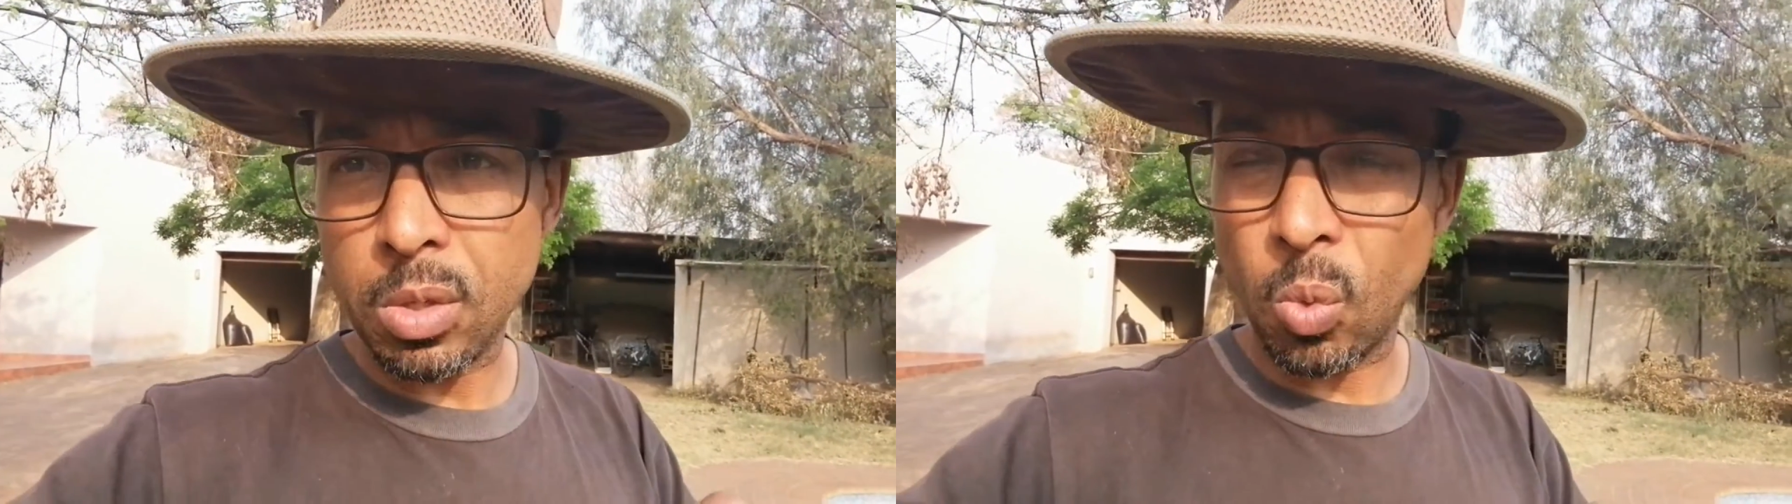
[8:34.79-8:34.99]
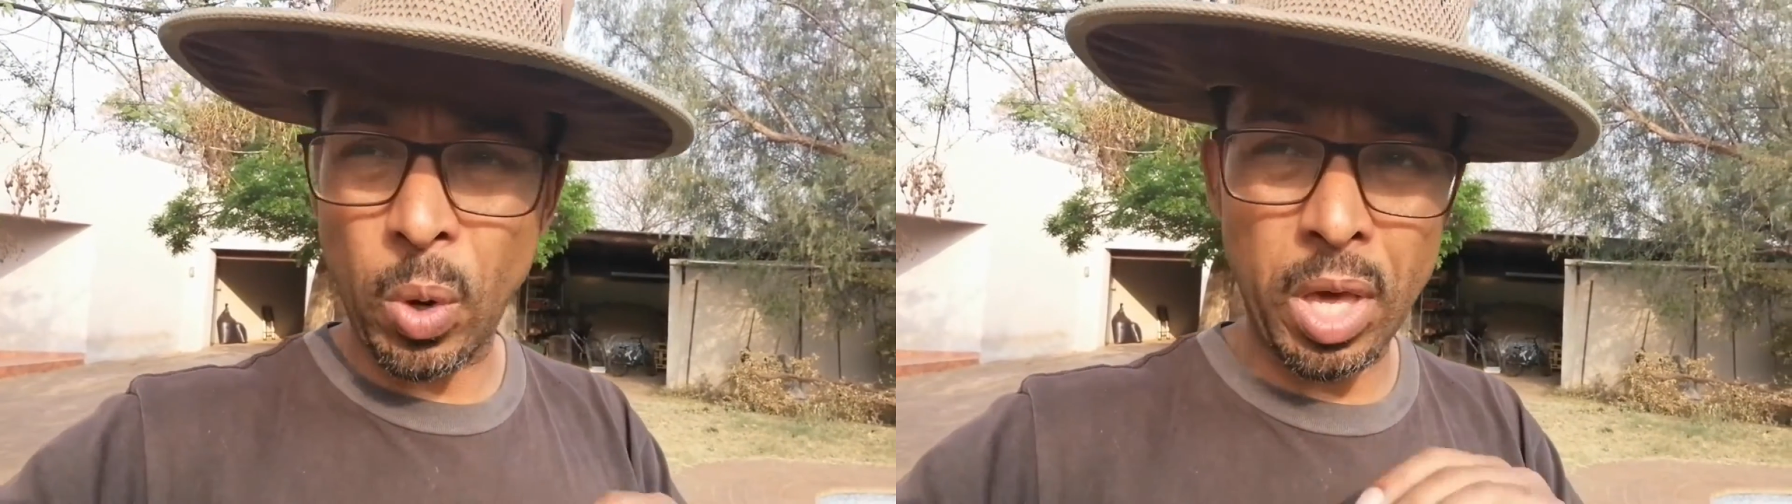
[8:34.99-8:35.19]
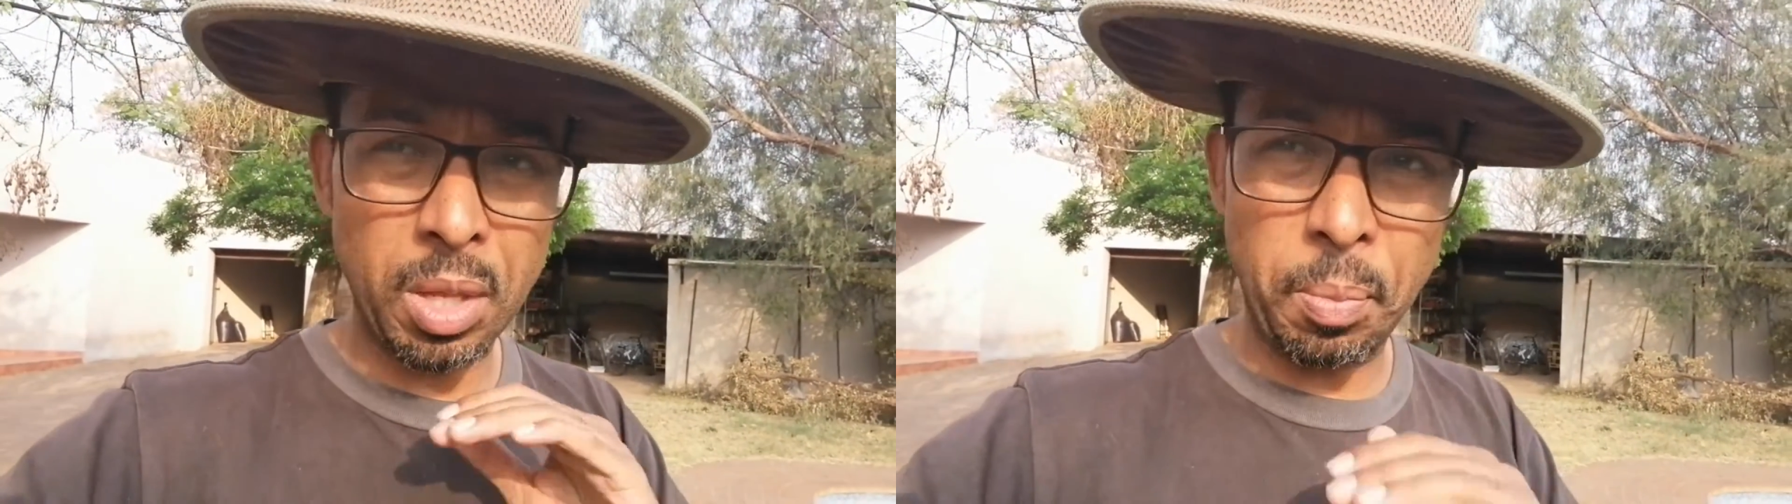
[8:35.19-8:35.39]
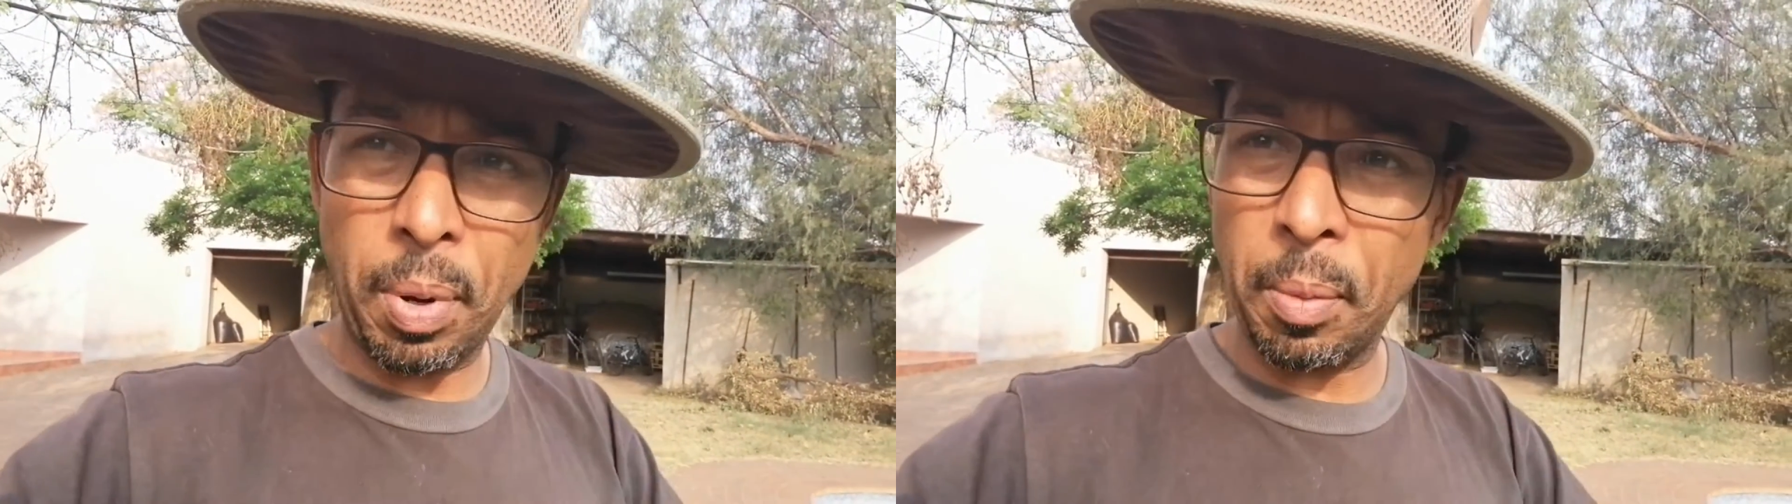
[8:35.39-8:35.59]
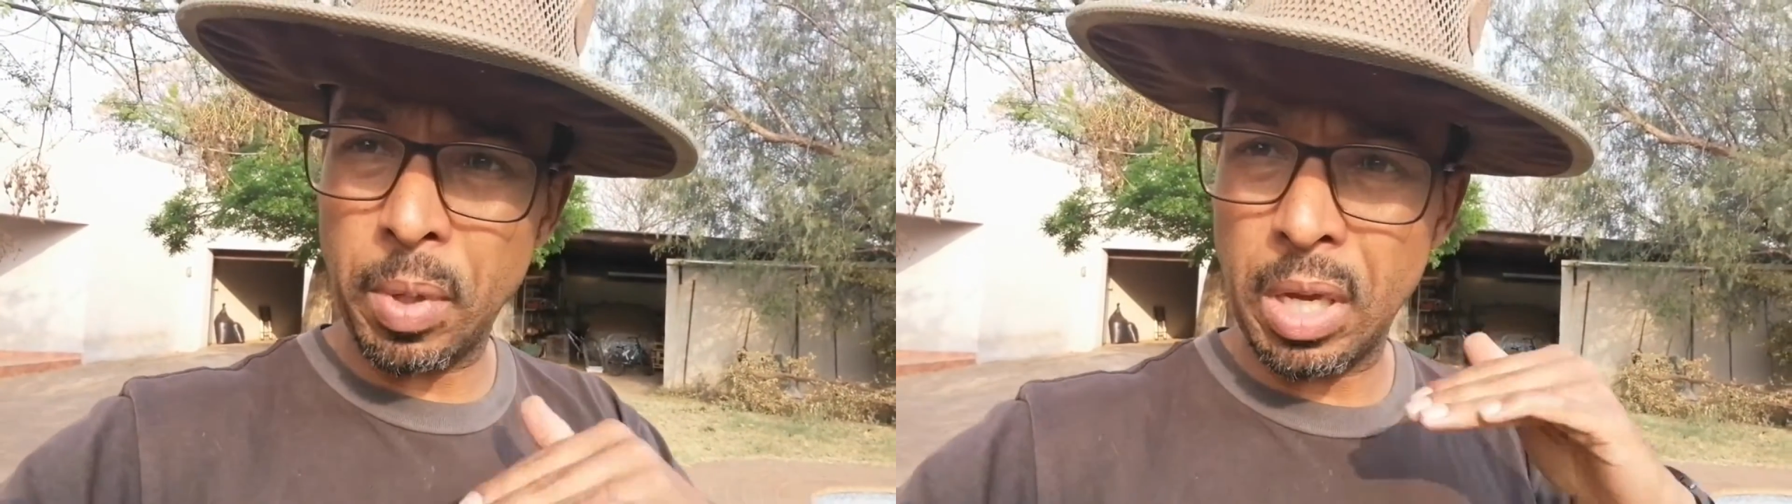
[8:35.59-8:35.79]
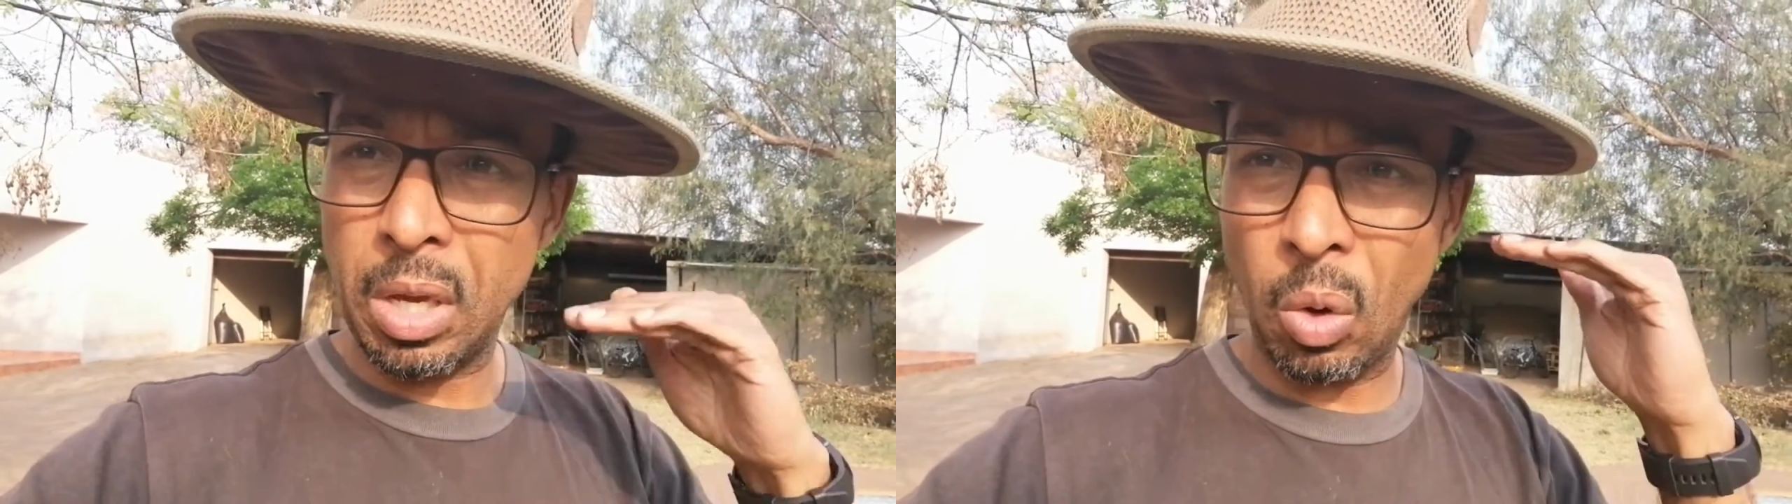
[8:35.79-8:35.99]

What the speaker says: whether puppy